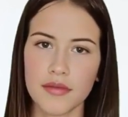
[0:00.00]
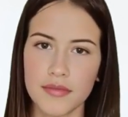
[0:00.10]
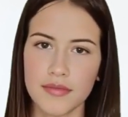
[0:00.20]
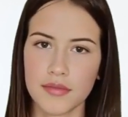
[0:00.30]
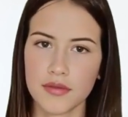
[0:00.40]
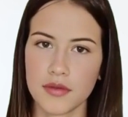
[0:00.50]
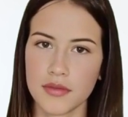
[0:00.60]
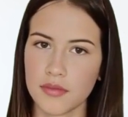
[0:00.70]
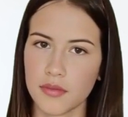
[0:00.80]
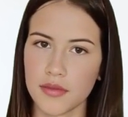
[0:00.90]
Its
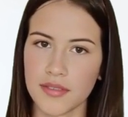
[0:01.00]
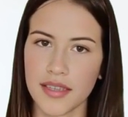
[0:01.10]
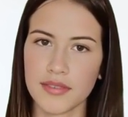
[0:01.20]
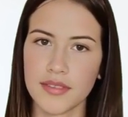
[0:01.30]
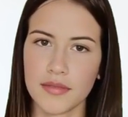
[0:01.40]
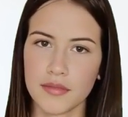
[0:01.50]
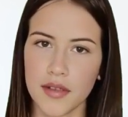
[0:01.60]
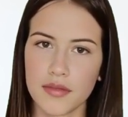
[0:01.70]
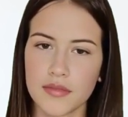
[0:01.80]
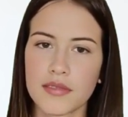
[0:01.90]
endurance will be tested
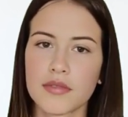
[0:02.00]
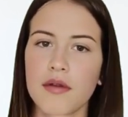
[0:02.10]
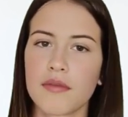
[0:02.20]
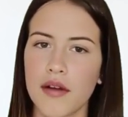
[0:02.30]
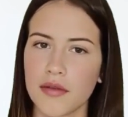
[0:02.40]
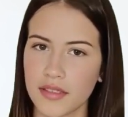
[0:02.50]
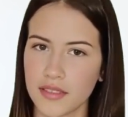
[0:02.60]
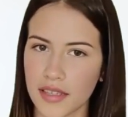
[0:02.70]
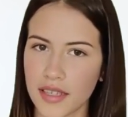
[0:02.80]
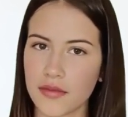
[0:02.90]
not just by market
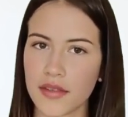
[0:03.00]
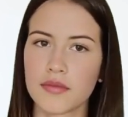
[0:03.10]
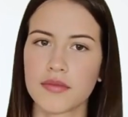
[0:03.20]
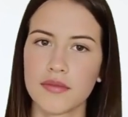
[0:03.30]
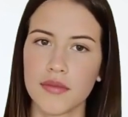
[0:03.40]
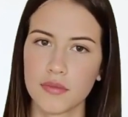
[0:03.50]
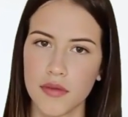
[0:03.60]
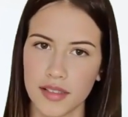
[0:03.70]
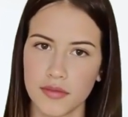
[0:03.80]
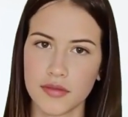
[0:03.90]
dynamics, but
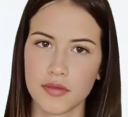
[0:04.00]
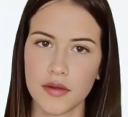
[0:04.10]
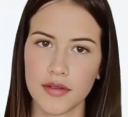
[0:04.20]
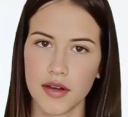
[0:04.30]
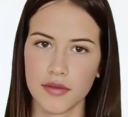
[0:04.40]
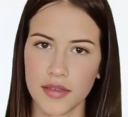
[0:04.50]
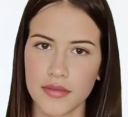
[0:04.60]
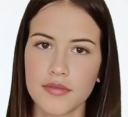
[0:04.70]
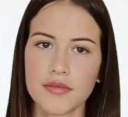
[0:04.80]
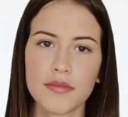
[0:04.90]
regulatory
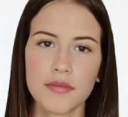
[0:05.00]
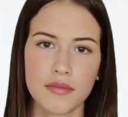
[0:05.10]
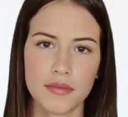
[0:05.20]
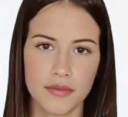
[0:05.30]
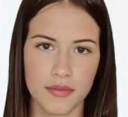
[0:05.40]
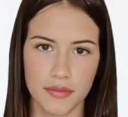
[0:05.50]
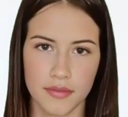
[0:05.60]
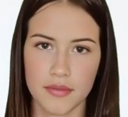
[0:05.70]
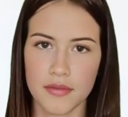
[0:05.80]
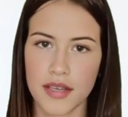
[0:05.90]
gauntlets.
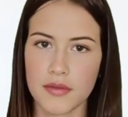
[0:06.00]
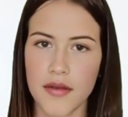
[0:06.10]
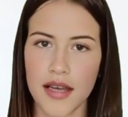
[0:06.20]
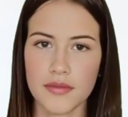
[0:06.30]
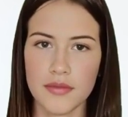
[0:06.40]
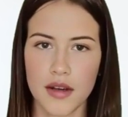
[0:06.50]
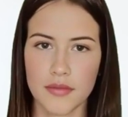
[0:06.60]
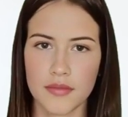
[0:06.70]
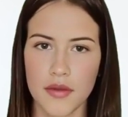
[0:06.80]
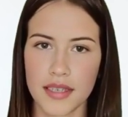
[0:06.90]
Impact
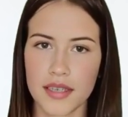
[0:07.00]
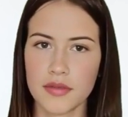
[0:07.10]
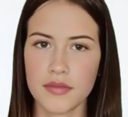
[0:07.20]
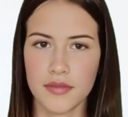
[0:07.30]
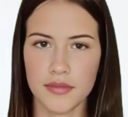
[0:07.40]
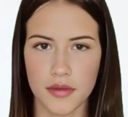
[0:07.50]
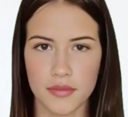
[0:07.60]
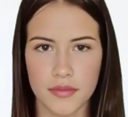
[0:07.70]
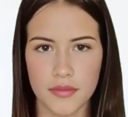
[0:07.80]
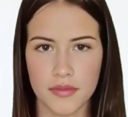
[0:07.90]
on the financial
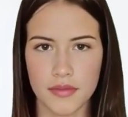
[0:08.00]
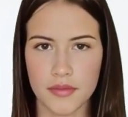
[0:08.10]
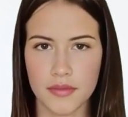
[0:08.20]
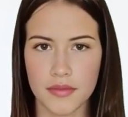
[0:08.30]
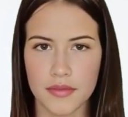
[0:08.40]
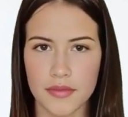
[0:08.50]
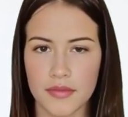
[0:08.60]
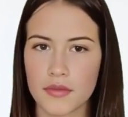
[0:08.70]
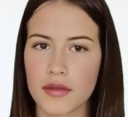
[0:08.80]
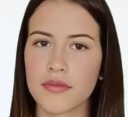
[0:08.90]
system.
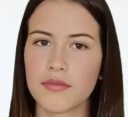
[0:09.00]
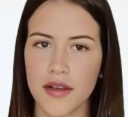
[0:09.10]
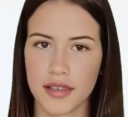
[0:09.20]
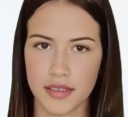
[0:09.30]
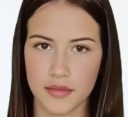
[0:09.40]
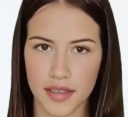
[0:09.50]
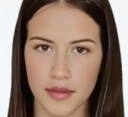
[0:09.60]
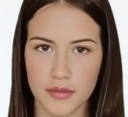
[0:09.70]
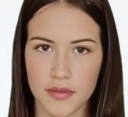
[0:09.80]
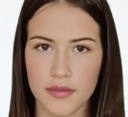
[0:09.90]
Redefining
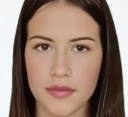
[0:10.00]
yield.